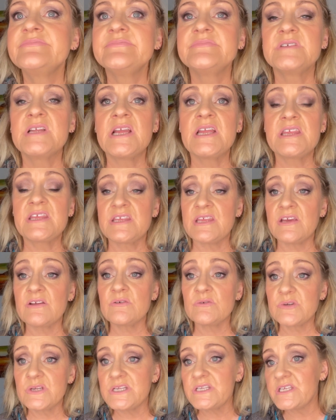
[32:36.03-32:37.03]
It's
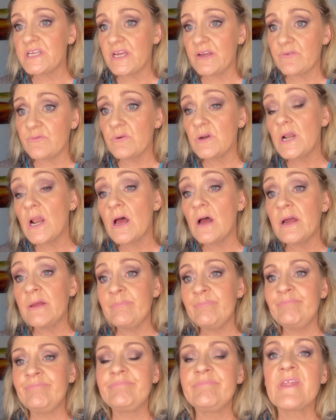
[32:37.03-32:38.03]
settled into every
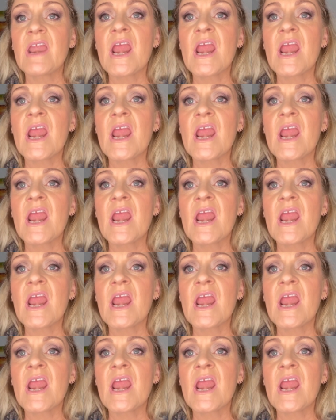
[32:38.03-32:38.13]
line.